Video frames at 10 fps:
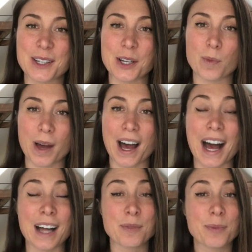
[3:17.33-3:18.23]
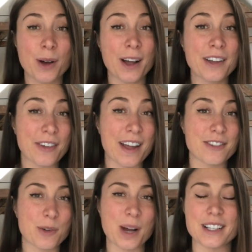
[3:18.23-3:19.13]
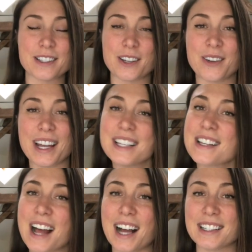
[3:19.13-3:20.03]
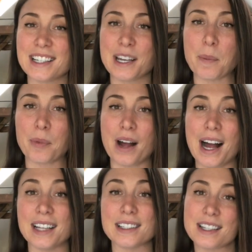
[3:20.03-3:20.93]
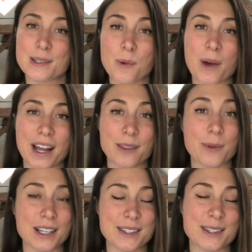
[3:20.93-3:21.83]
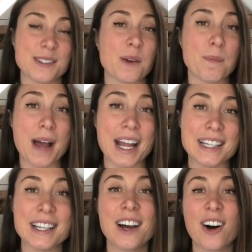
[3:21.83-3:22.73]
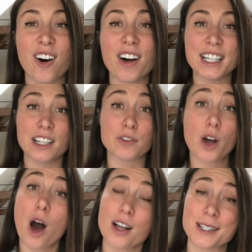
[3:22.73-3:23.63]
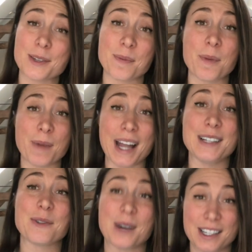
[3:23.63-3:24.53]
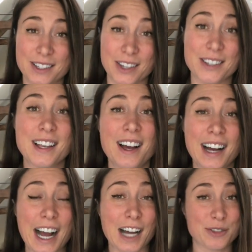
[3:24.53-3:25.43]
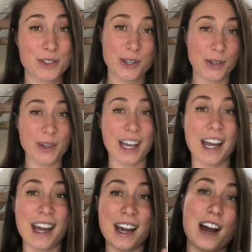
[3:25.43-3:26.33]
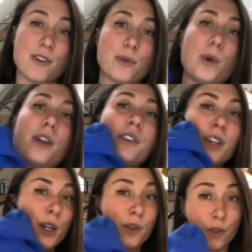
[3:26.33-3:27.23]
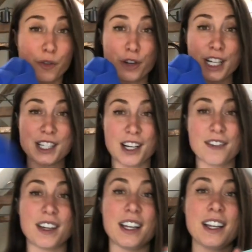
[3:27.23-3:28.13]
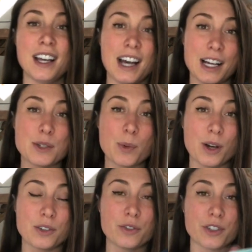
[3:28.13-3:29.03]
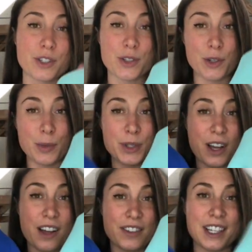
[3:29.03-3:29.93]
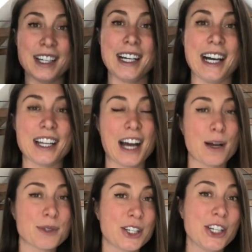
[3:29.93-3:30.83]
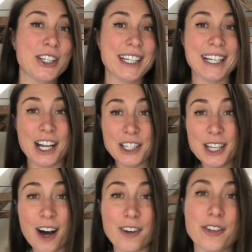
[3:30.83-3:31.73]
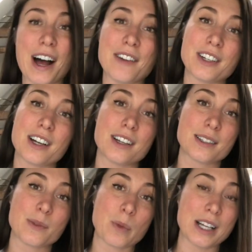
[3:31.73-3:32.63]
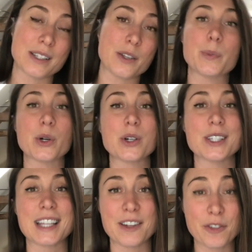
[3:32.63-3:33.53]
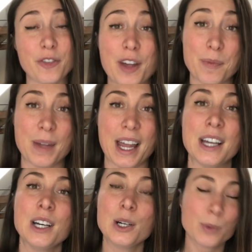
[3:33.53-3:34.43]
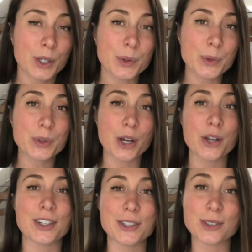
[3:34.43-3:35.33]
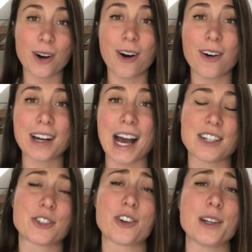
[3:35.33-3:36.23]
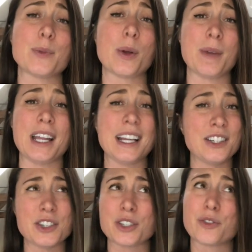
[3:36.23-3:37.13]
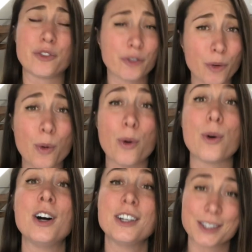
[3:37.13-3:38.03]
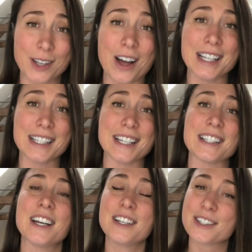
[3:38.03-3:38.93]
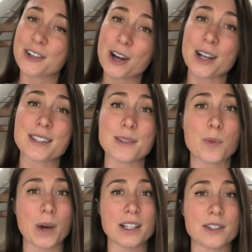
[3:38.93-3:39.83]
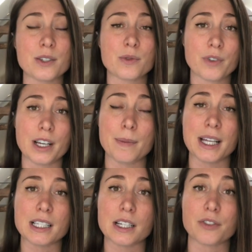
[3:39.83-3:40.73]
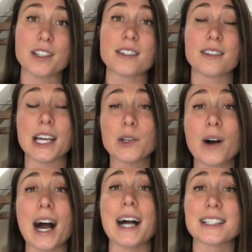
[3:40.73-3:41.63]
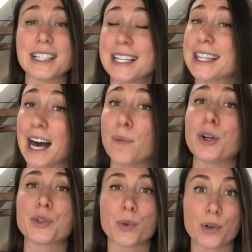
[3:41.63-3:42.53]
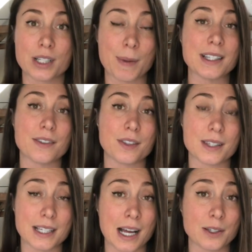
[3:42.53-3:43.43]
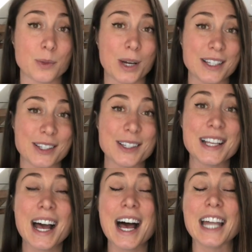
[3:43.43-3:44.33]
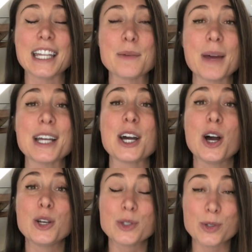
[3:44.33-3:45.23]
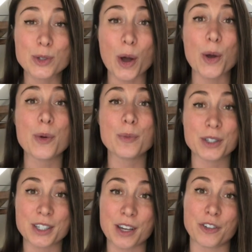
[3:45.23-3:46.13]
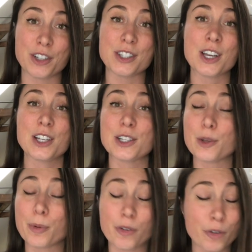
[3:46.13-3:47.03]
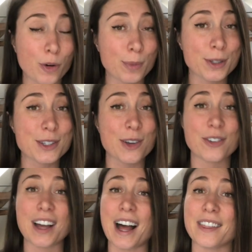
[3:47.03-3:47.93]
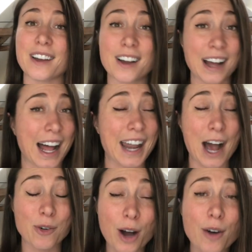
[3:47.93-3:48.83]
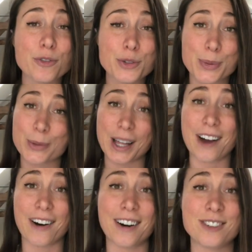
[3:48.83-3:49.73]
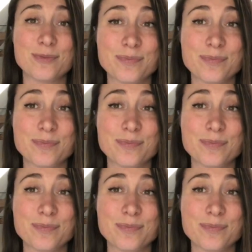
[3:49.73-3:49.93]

Scuba, and my favourite wetsuit isn't actually a brand, it's a way the wetsuits are made. I love custom made wetsuits. I have two here. I have one for free diving and one for scuba diving, and I absolutely love having custom wetsuits because they fit me. We all know that you can't categorize women in just 4 sizes, so custom wetsuits really make the difference. They're not actually that much more expensive than standard wetsuits, and they make so much difference to the performance of it and how comfortable they are.